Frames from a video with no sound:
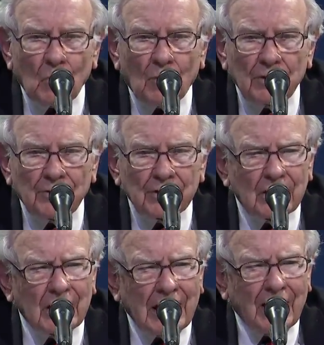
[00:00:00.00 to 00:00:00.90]
wondering
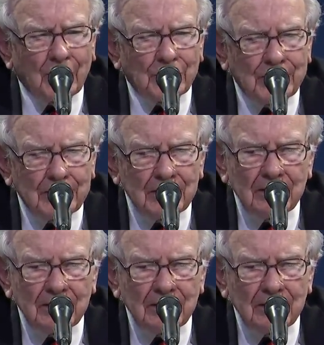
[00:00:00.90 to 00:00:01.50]
aloud